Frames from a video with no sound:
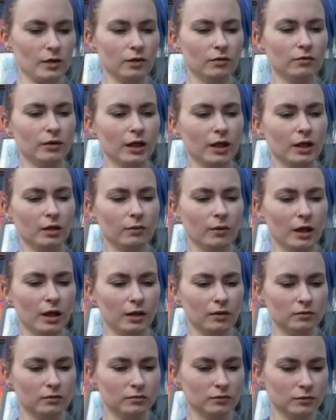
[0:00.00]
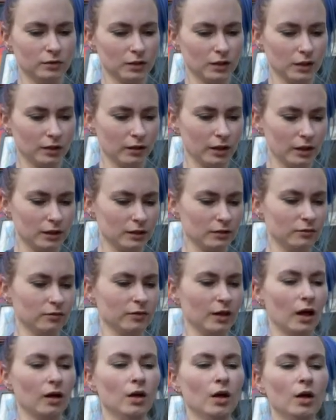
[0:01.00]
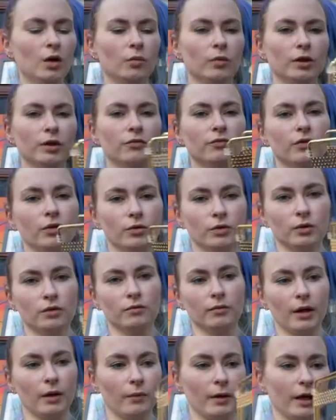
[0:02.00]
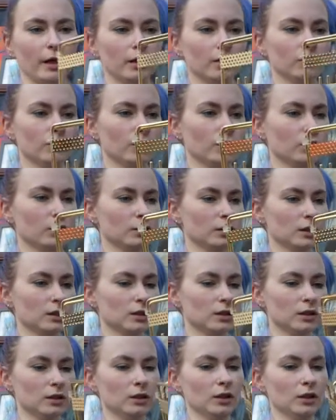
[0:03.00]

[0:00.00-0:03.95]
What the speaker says: really well, so nice and flat when you fold it the right way, of course.